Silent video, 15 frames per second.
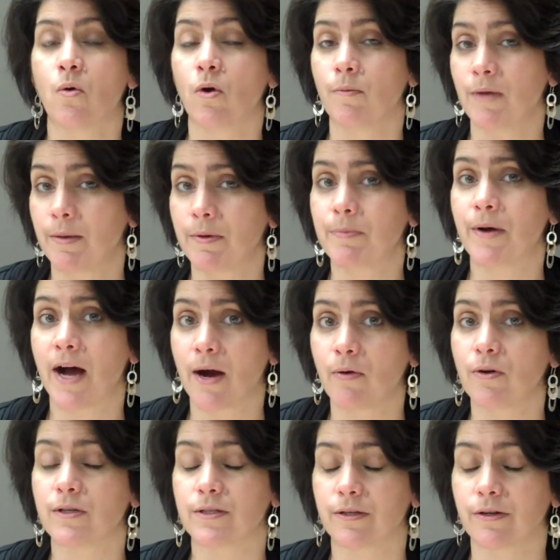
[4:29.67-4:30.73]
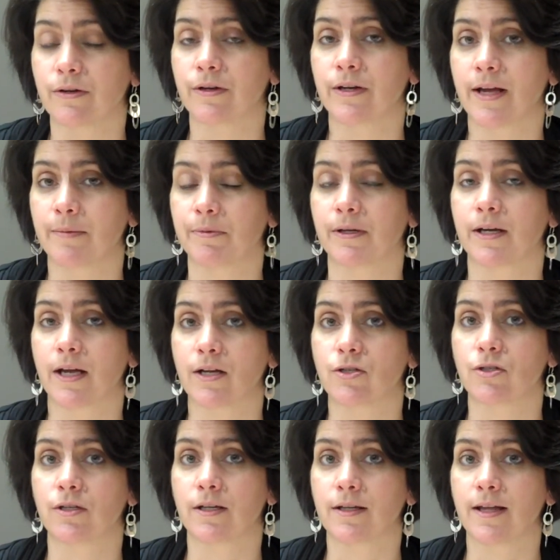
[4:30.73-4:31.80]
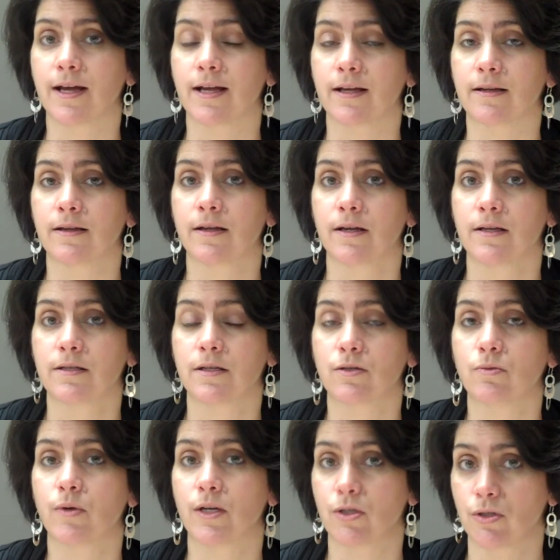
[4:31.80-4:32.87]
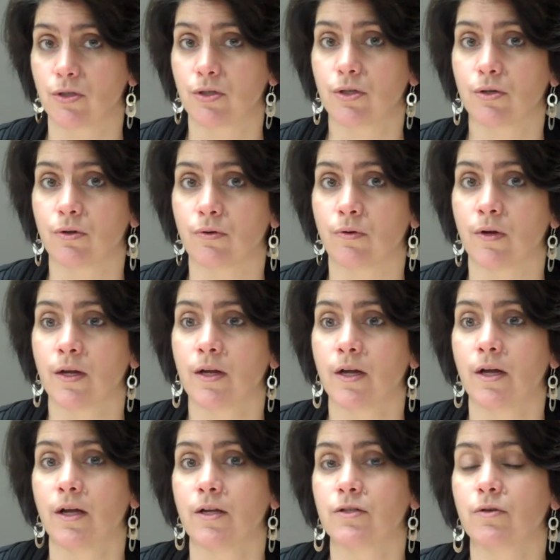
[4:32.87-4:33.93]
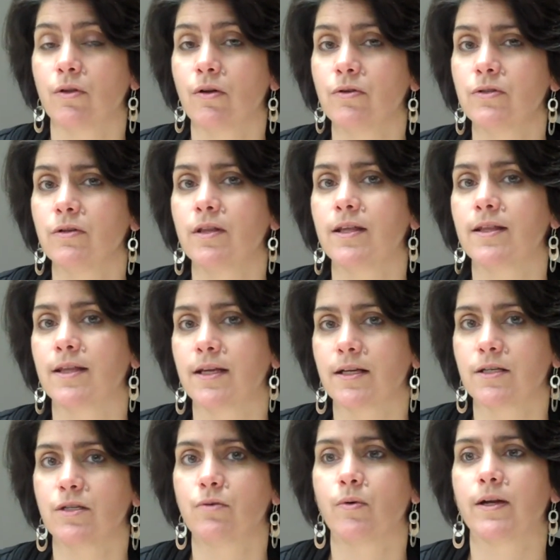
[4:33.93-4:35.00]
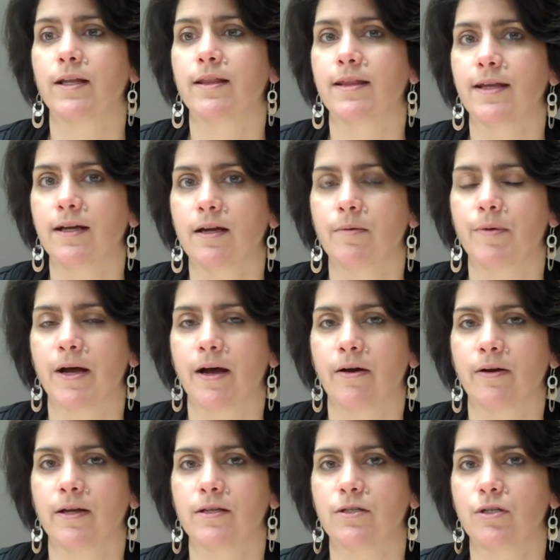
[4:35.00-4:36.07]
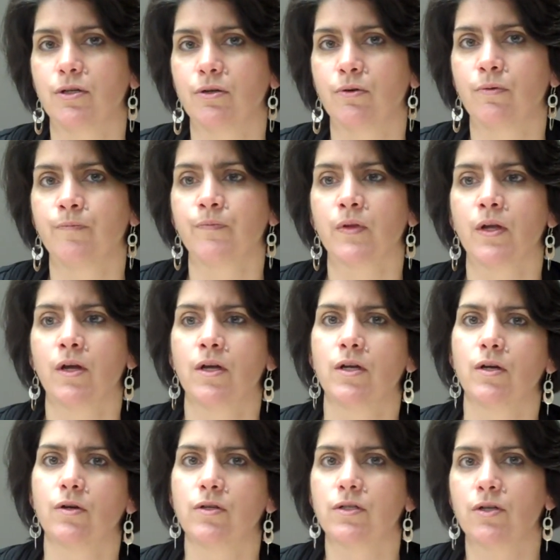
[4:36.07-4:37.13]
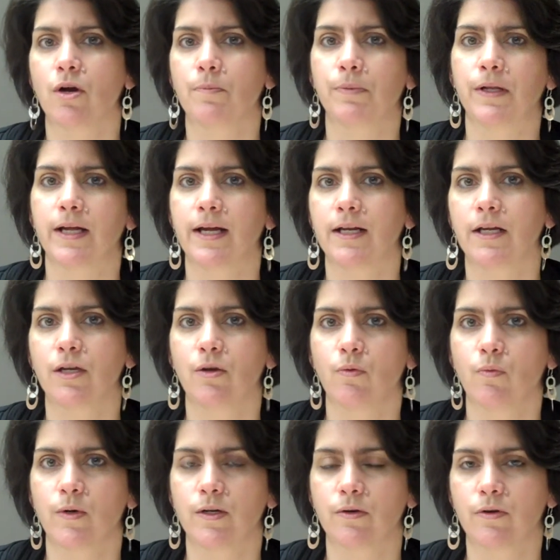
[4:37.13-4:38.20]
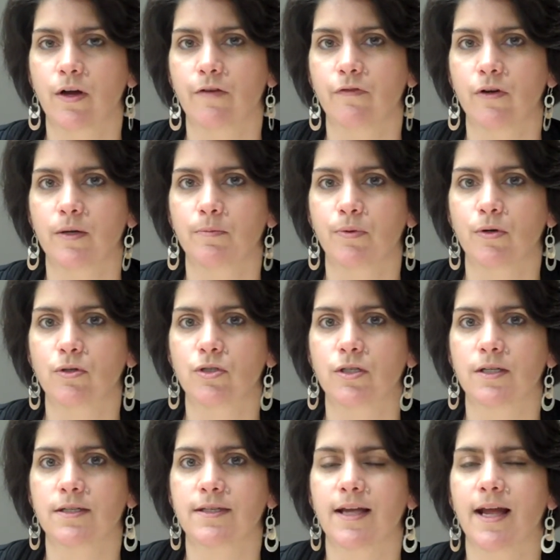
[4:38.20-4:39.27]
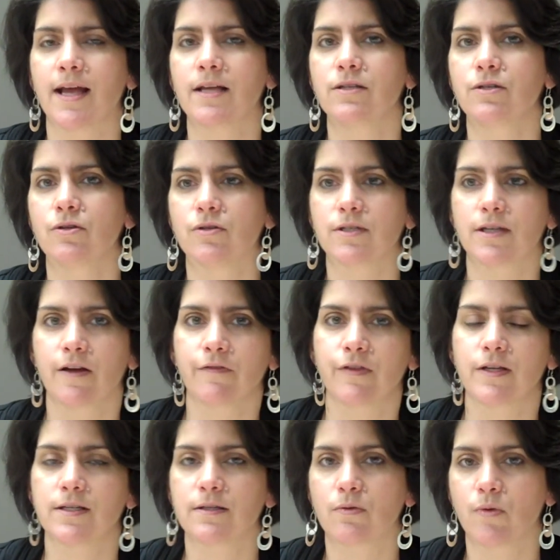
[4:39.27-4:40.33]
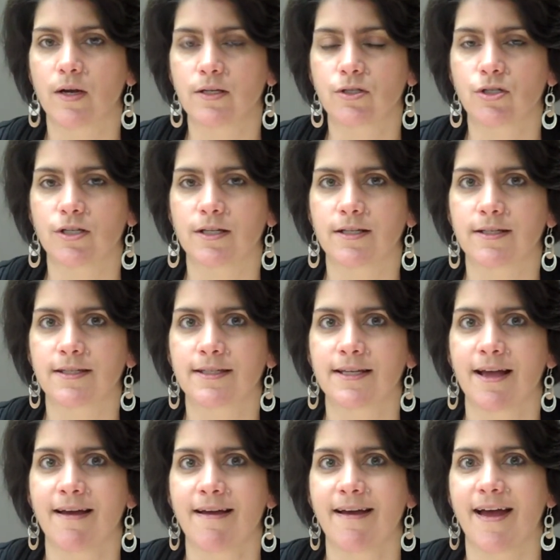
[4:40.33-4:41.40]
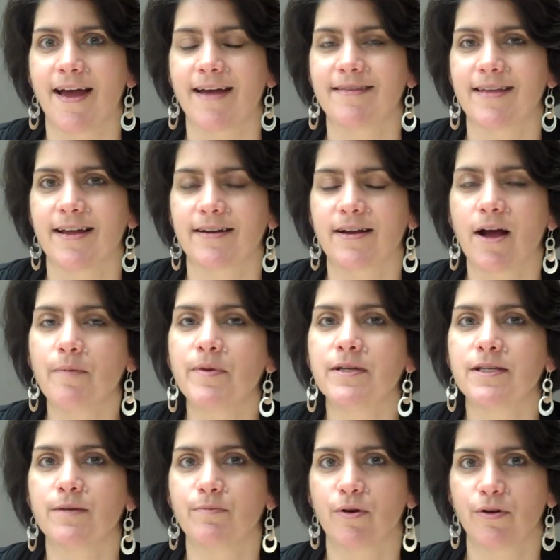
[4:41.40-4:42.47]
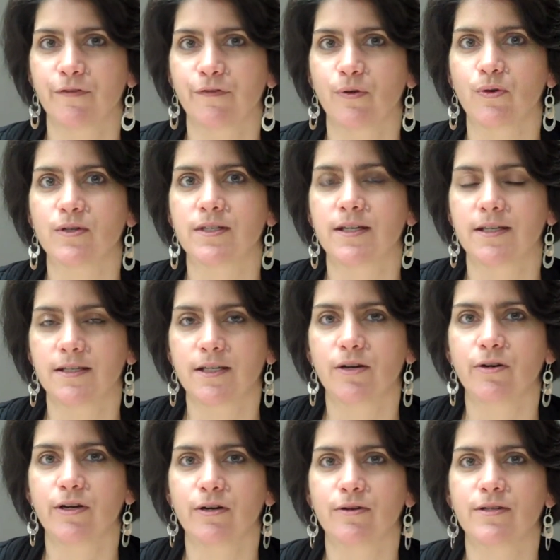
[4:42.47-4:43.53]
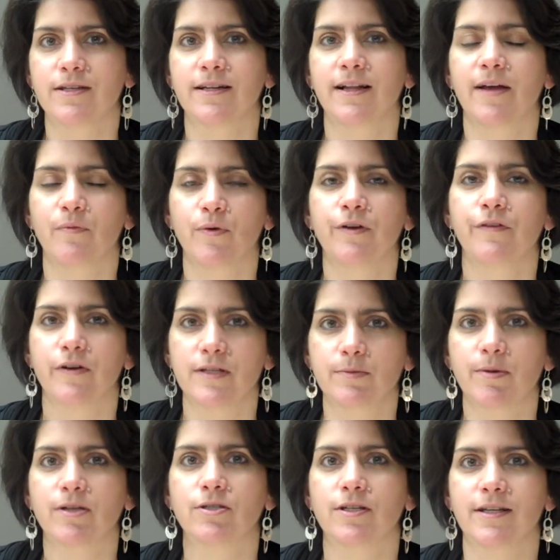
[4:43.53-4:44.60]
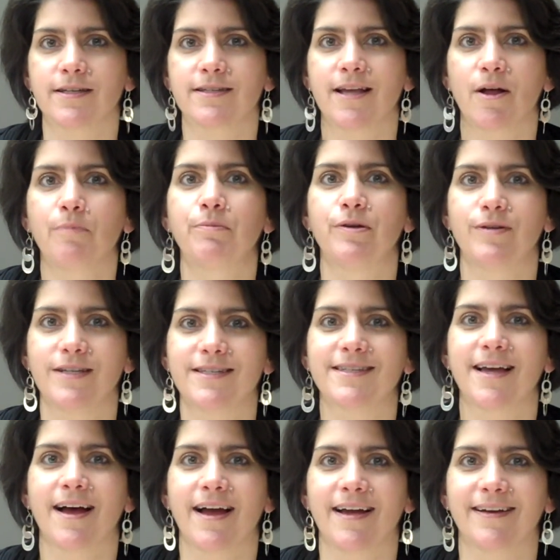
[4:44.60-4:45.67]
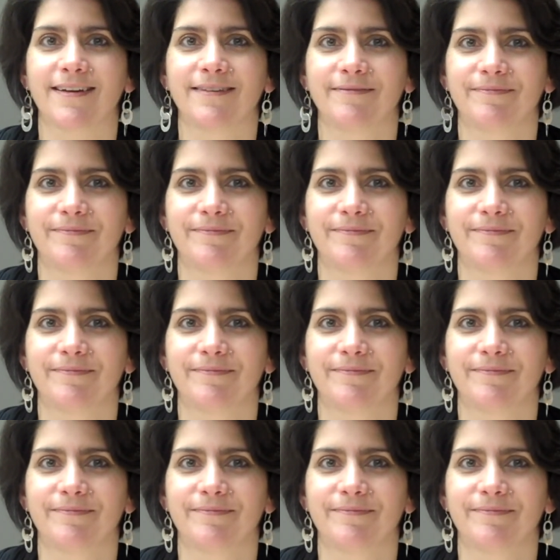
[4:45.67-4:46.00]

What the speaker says: Or maybe power is a good application in that situation too. So those are the things you want to think about as you start planning your window covering purchase. Ask yourself these questions and then come into MODA Floors and Interiors and let one of our specialists help you decide.